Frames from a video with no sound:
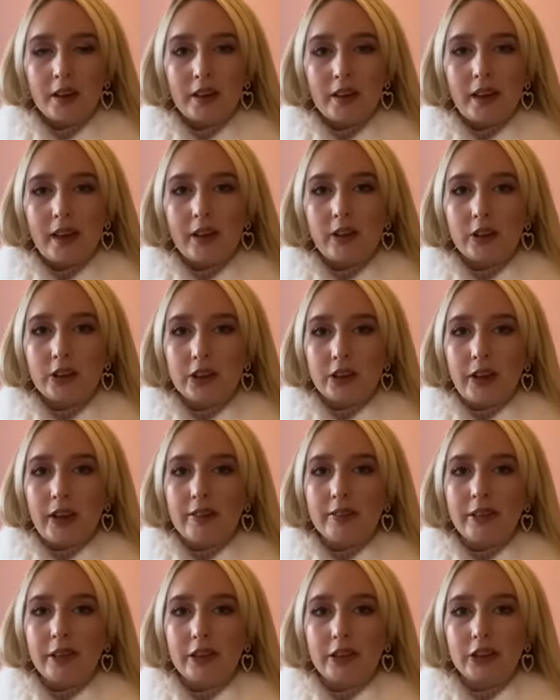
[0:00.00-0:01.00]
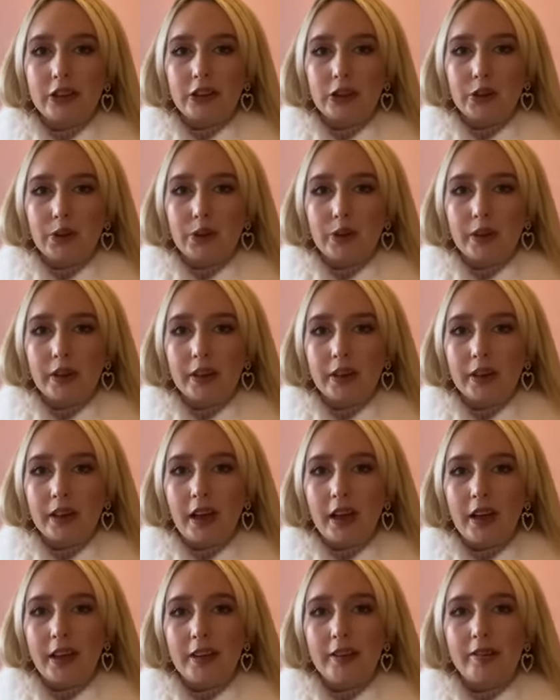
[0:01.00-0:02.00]
They also have a neutral
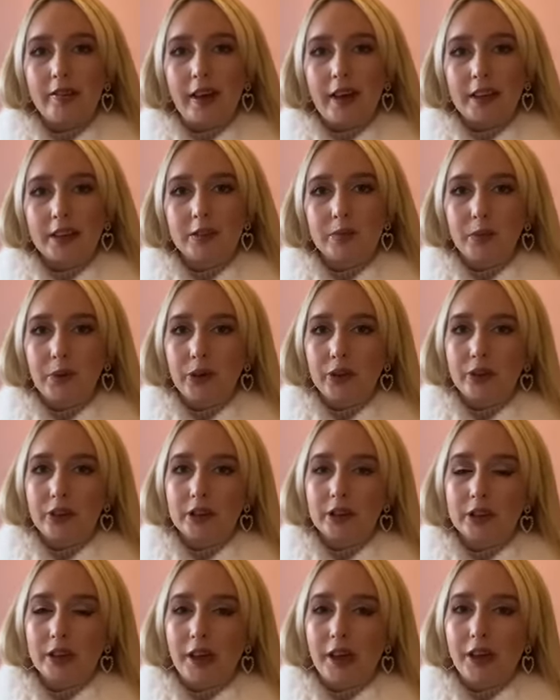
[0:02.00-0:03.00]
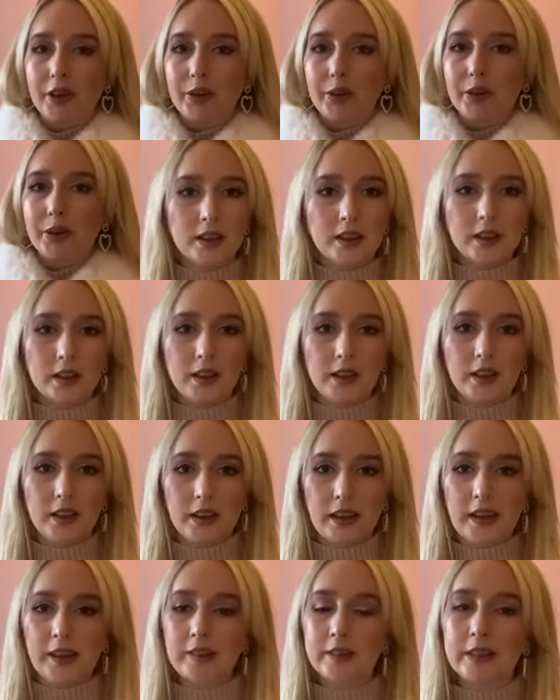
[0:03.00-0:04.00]
colour if that's more your style.
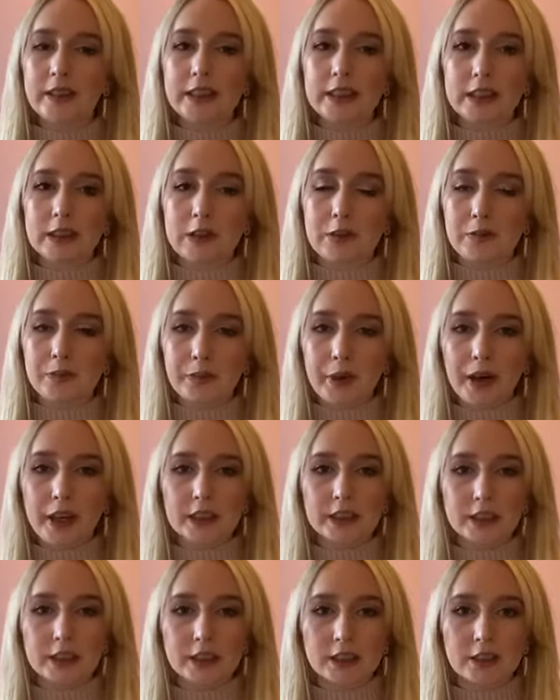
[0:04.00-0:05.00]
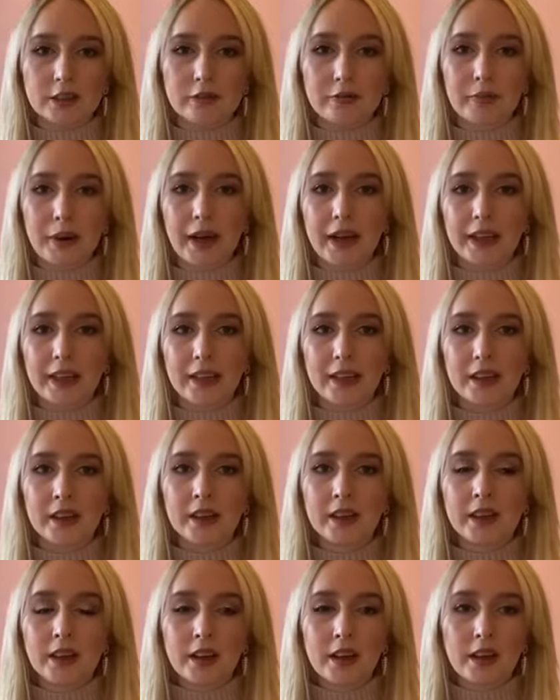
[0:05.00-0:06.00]
A recent purchase of mine
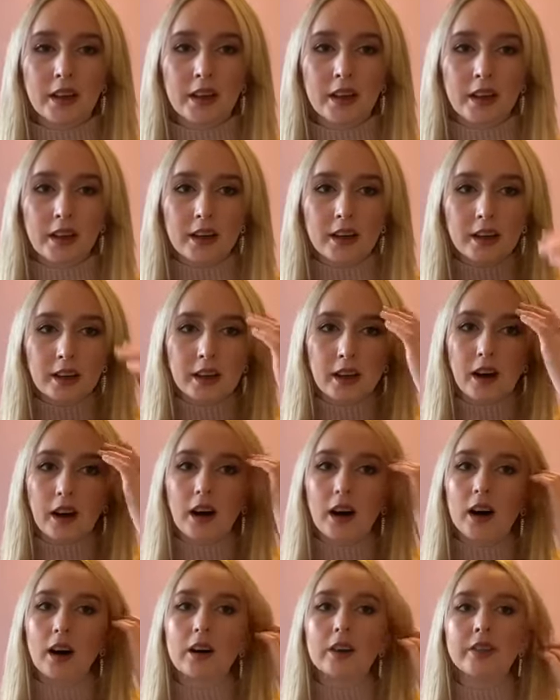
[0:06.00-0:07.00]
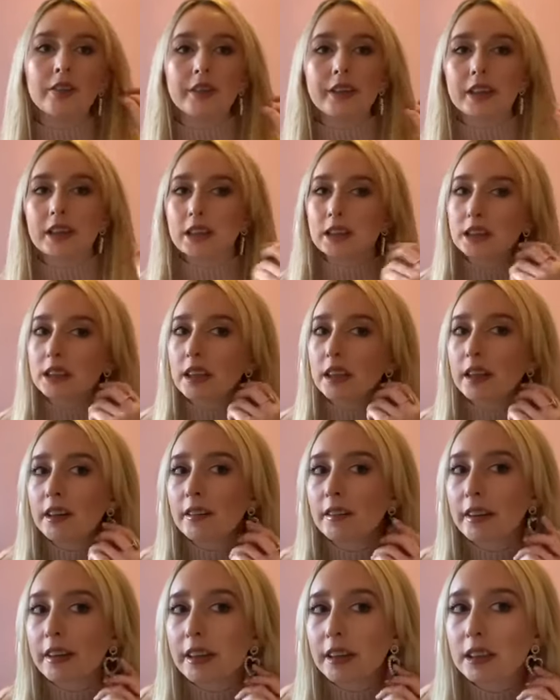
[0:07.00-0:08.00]
are these
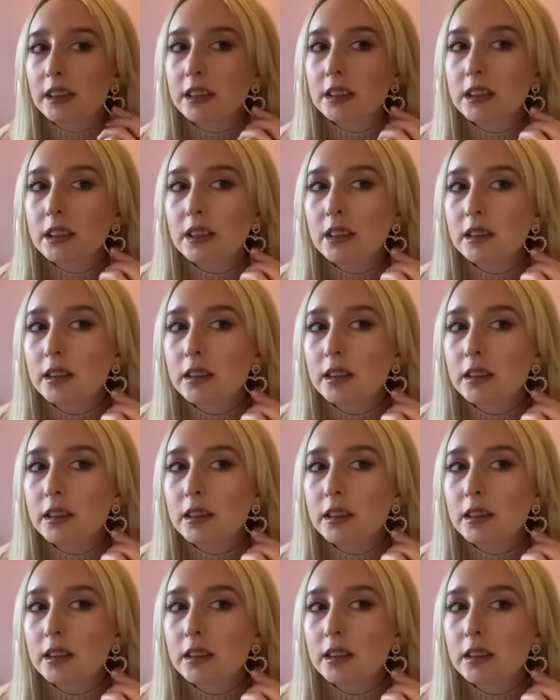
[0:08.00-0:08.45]
earrings.